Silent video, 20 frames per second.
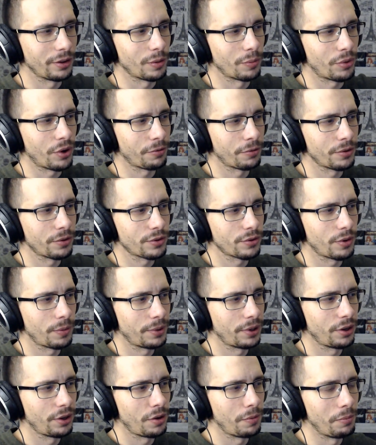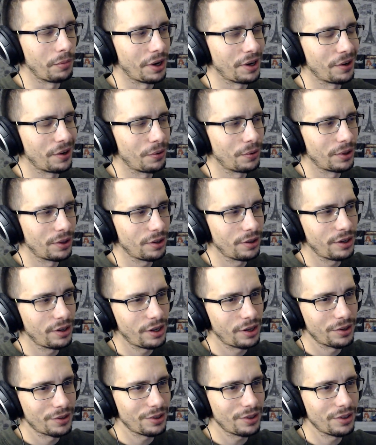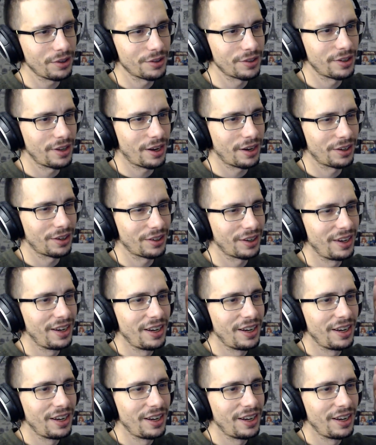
preference weapon combined with the dance is that